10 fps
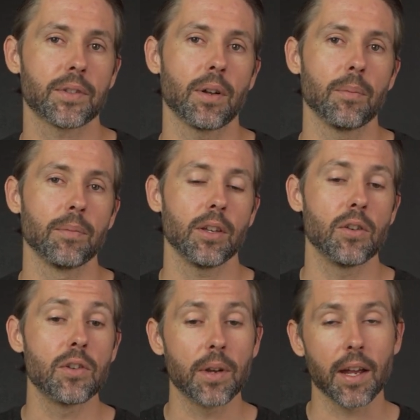So
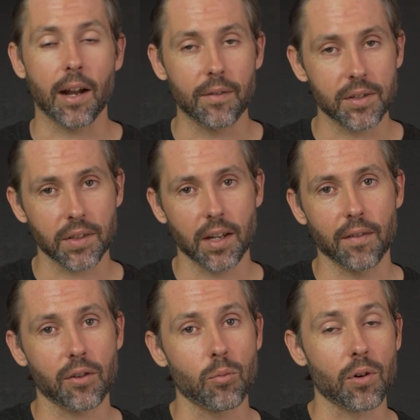you do get obviously
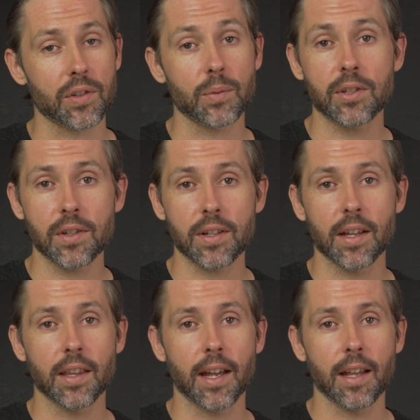a few more switches
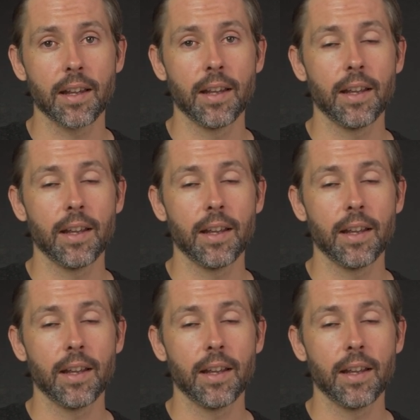on that,